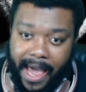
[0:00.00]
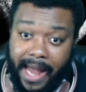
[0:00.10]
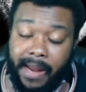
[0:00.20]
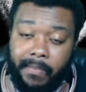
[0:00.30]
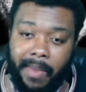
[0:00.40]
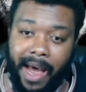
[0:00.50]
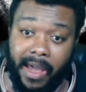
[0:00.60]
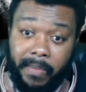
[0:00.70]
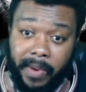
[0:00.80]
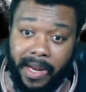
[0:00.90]
And in my
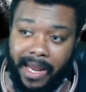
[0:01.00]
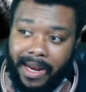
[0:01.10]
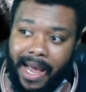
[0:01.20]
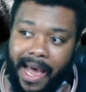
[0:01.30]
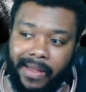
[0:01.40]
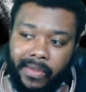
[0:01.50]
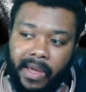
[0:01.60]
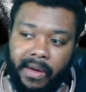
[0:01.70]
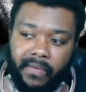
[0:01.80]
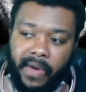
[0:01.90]
opinion, I
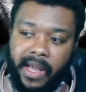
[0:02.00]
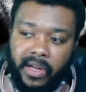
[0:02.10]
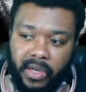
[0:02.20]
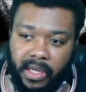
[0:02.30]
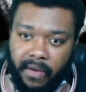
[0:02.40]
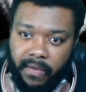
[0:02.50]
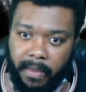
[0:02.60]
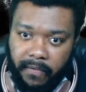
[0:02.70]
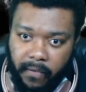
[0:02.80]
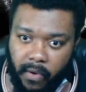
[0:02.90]
think Vane should give up
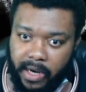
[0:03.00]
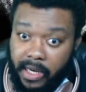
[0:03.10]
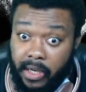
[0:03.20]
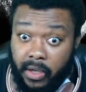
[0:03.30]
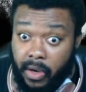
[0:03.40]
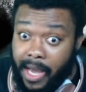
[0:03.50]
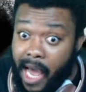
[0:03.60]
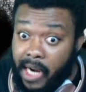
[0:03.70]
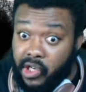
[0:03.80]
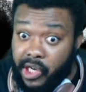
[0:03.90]
the fort. You
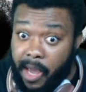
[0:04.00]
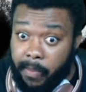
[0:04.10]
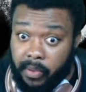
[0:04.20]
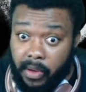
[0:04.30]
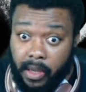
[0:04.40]
got a ship.